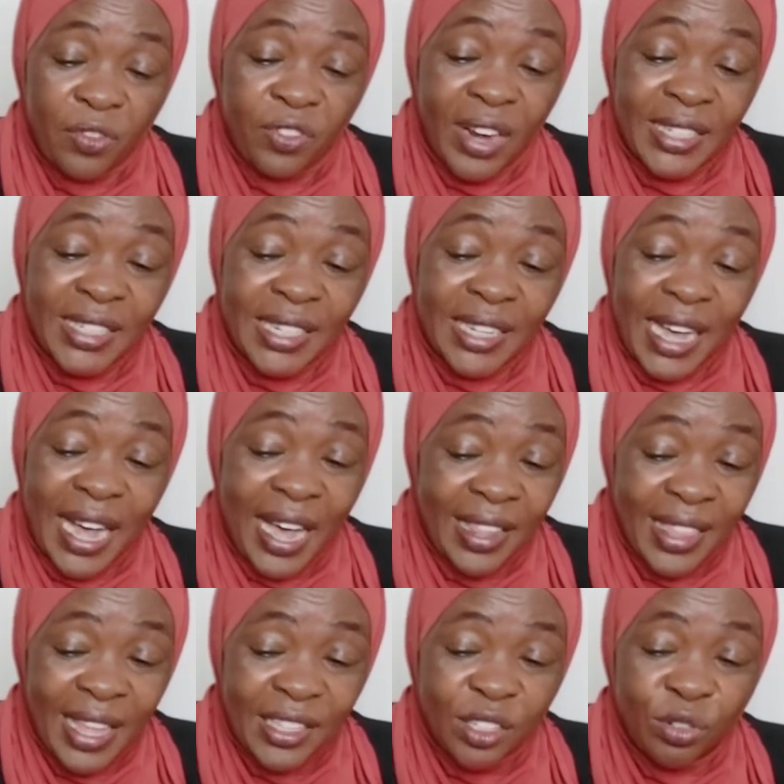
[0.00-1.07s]
trusting
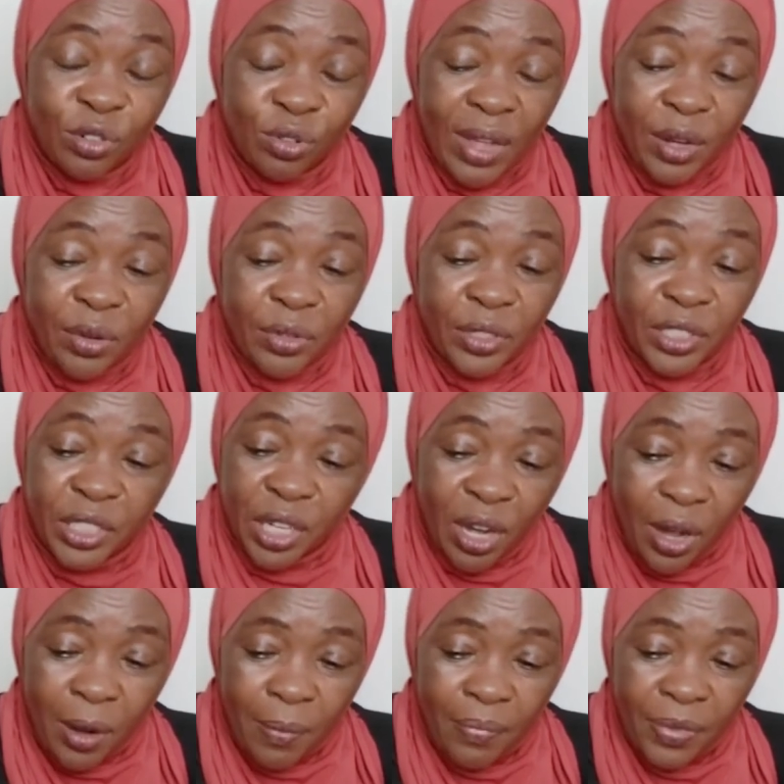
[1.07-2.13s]
others to do a good
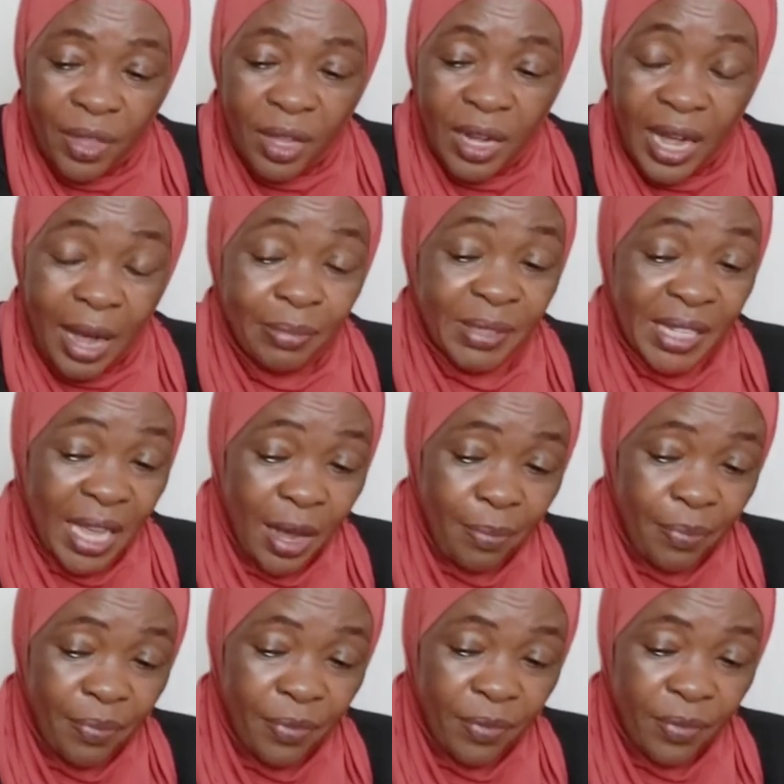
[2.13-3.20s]
job comes
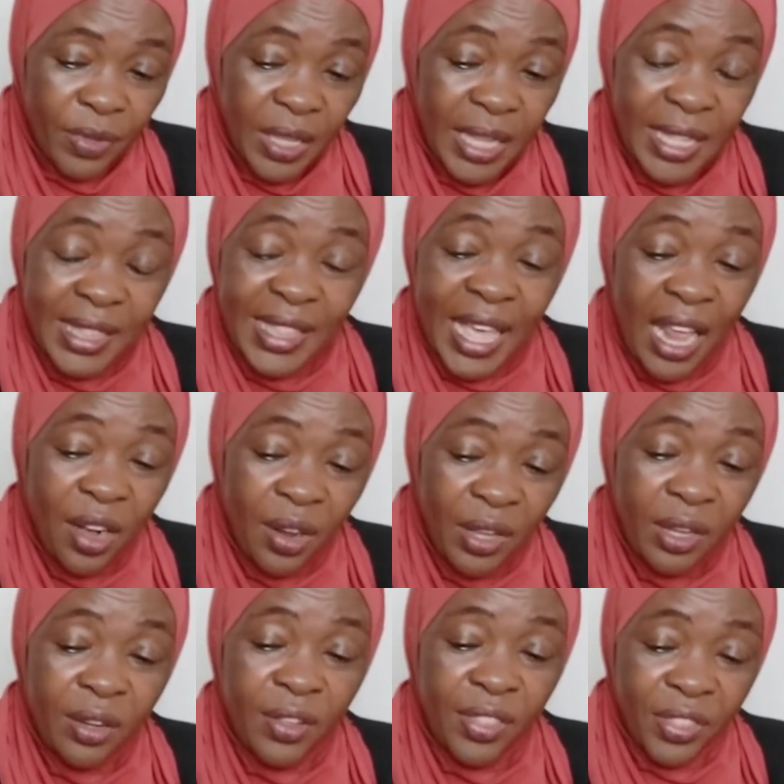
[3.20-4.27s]
up, their
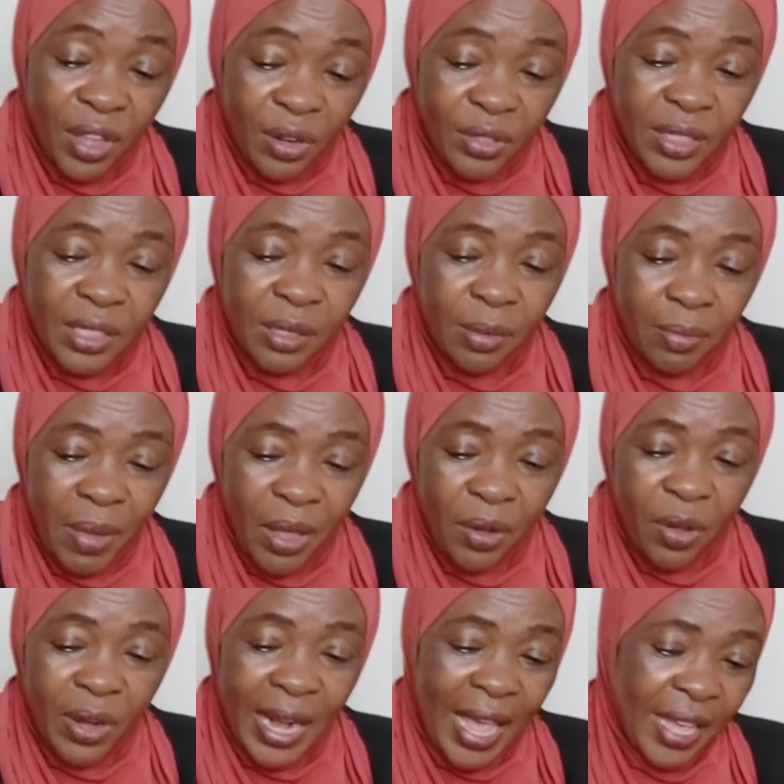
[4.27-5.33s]
logical thought may go
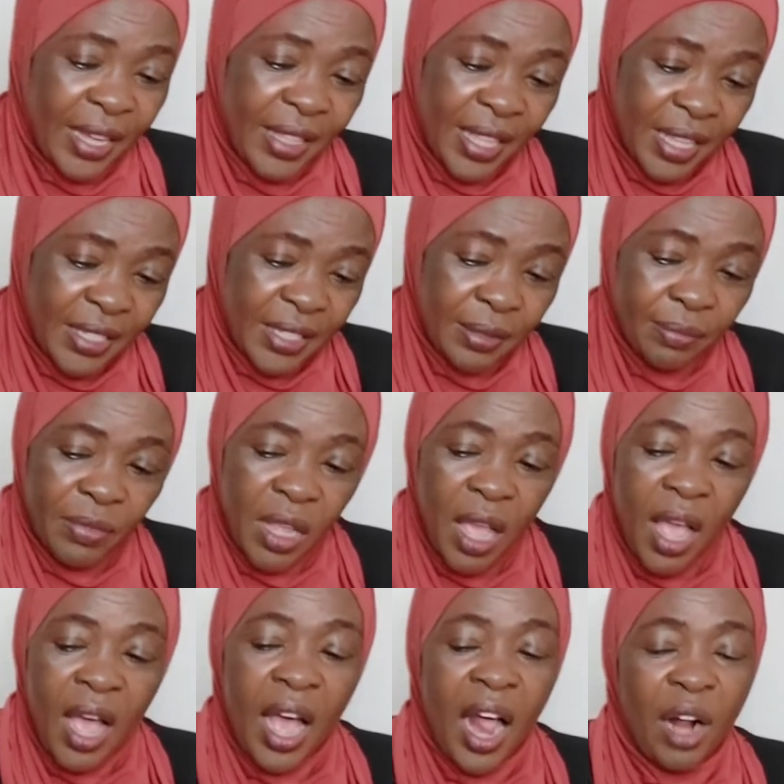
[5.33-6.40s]
like this:
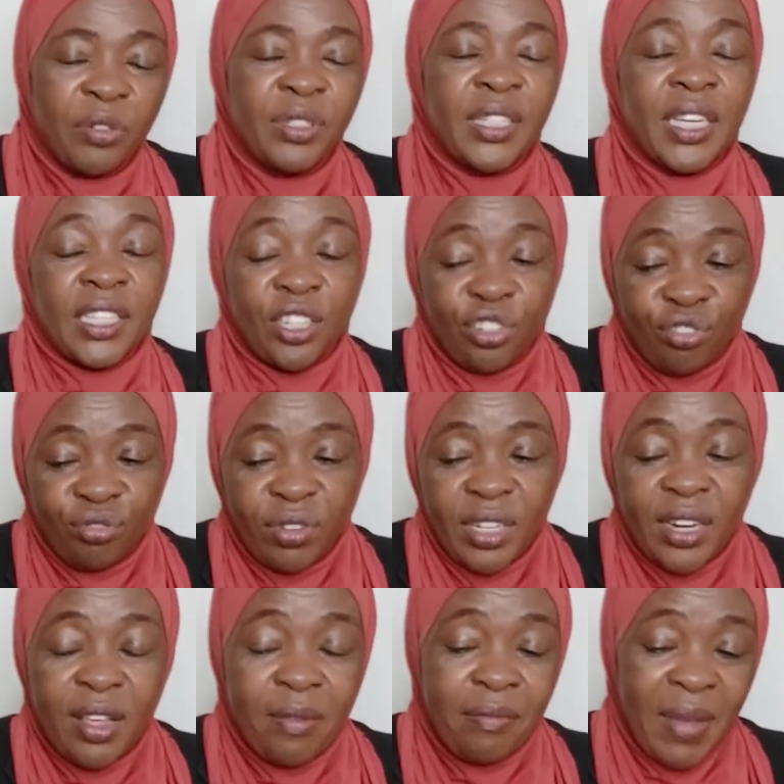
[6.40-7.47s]
I'll just do it
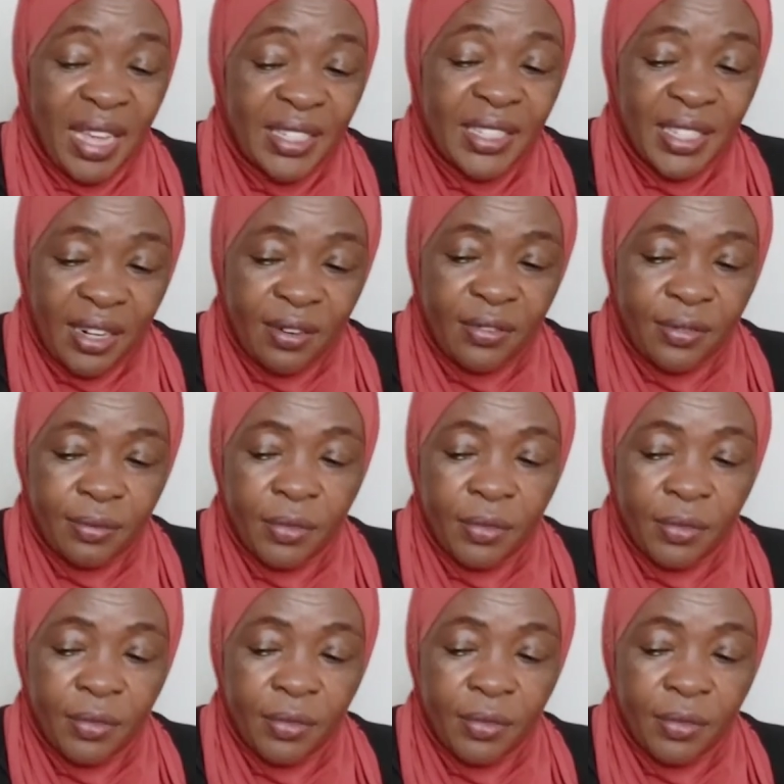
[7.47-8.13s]
myself.